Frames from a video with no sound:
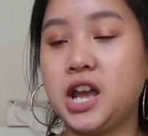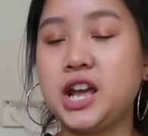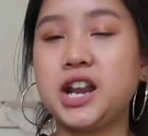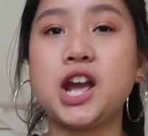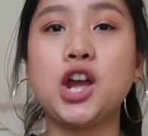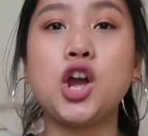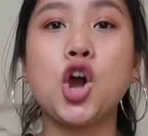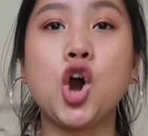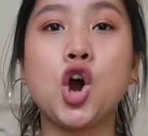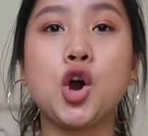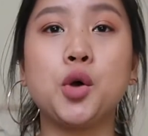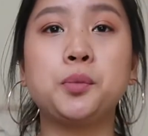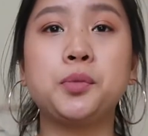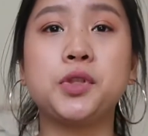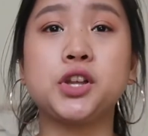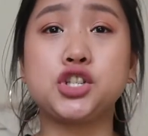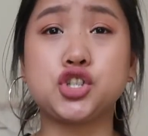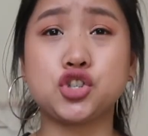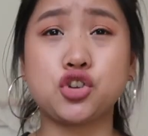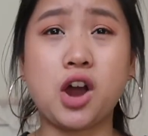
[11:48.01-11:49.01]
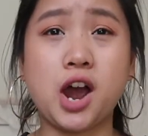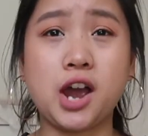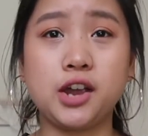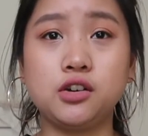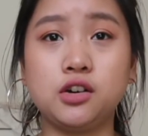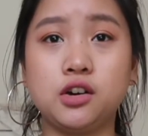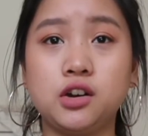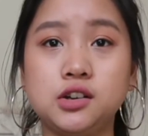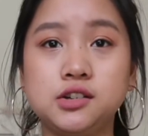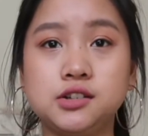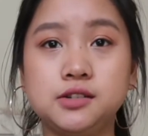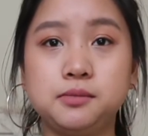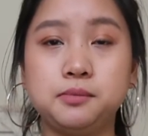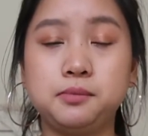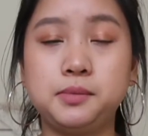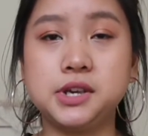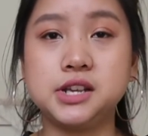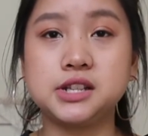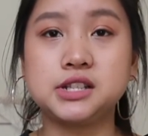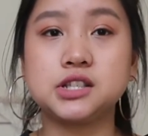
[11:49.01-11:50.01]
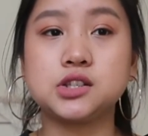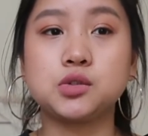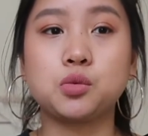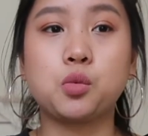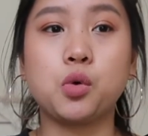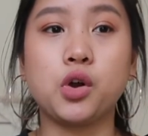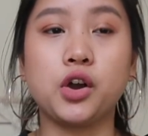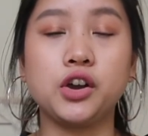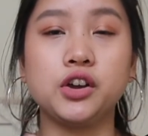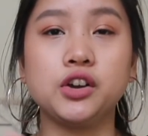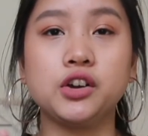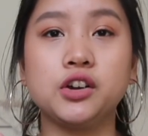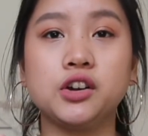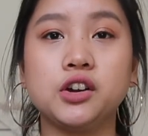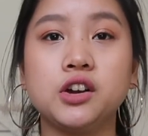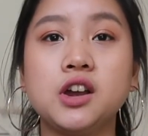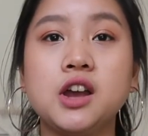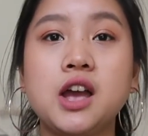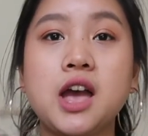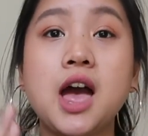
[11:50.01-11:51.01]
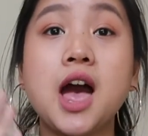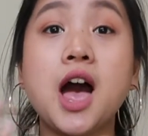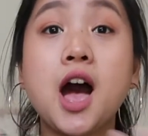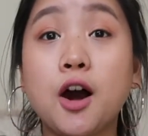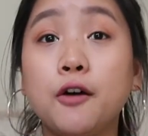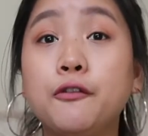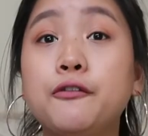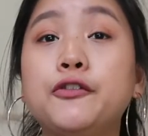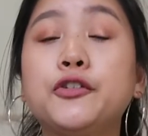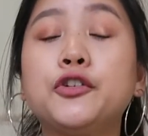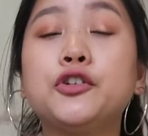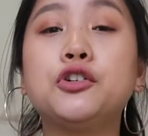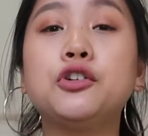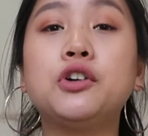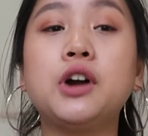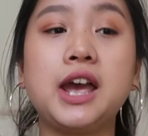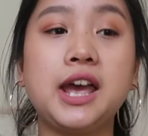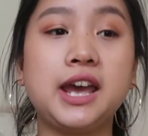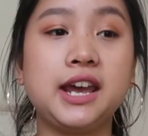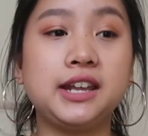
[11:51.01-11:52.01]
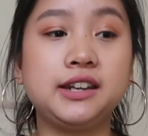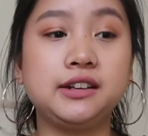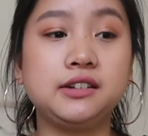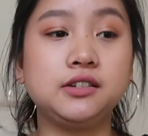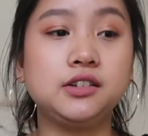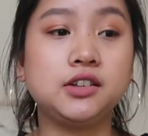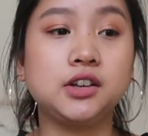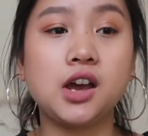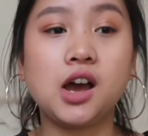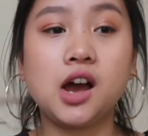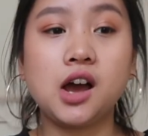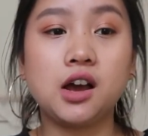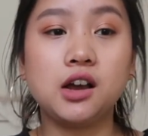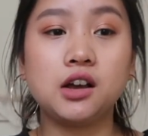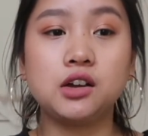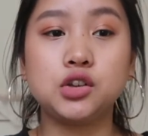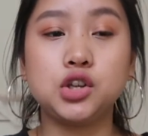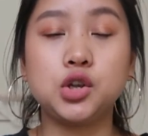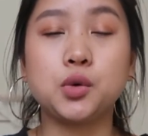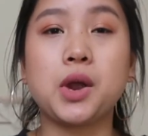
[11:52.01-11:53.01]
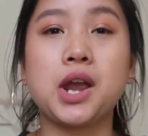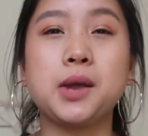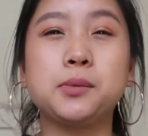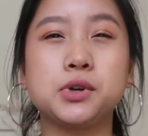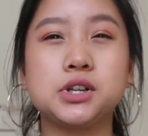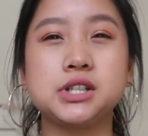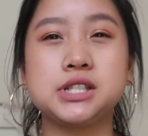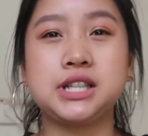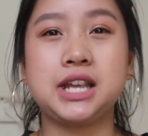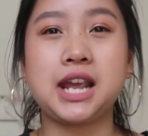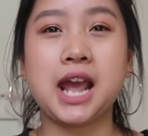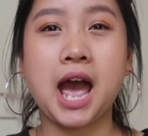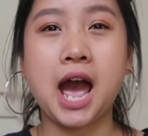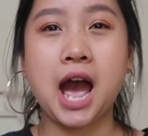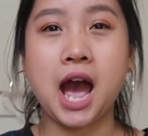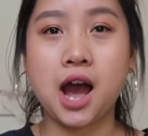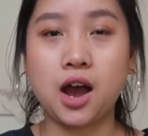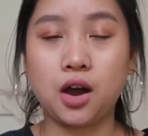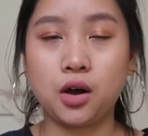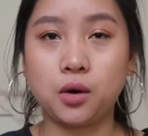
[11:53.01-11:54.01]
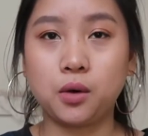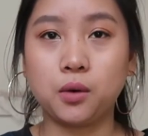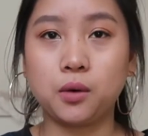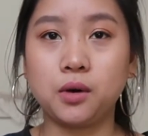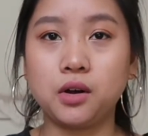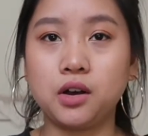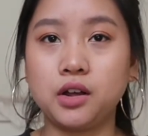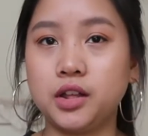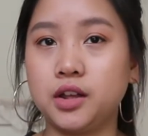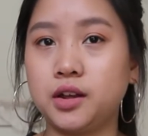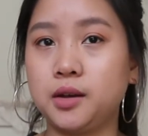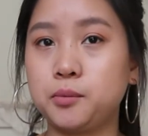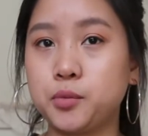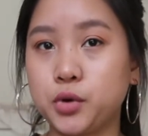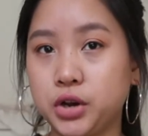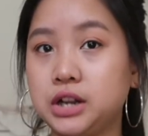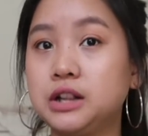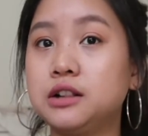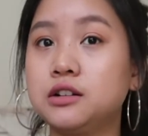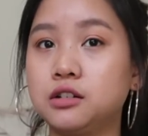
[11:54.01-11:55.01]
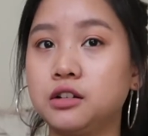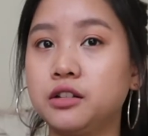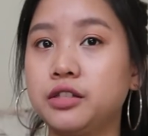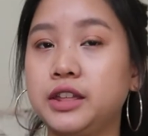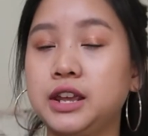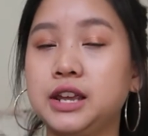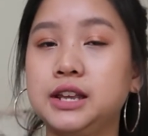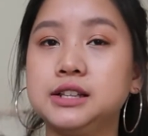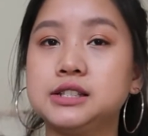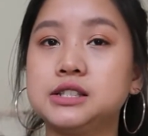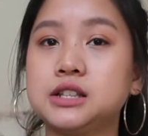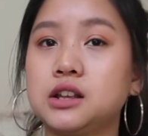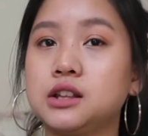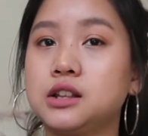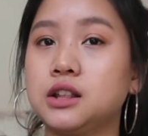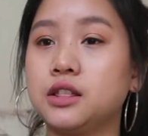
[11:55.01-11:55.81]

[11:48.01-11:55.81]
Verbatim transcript: And I hope the try on bits were helpful and you were able to see how Pretty Little Things